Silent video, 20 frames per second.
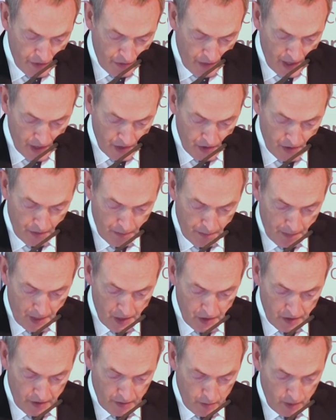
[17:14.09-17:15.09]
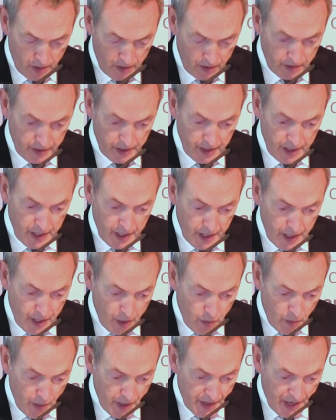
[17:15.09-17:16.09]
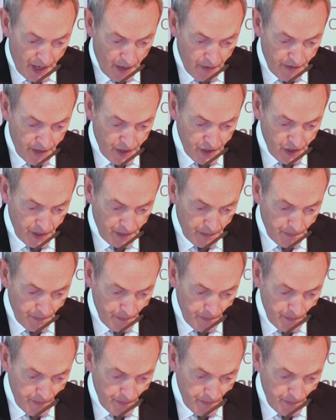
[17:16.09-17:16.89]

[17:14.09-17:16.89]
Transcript: threats to the peace of the world we are now facing.